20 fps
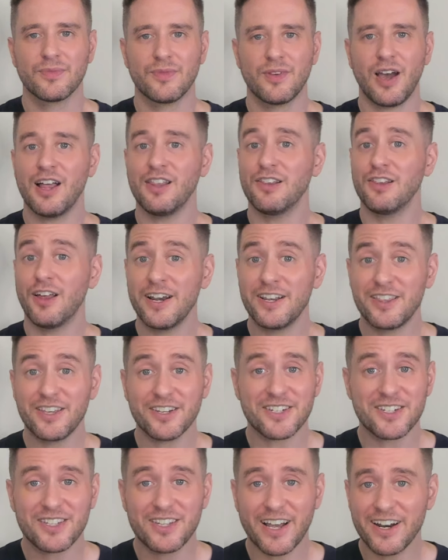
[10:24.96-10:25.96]
I like the
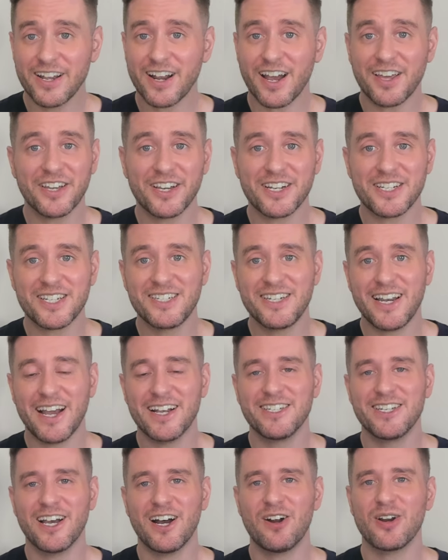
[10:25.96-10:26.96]
aesthetic. I think it
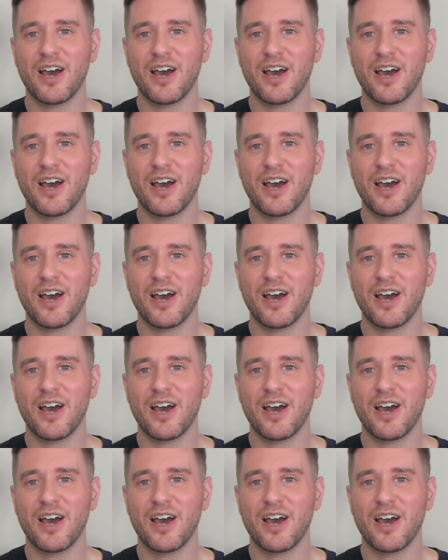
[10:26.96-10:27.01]
stands out.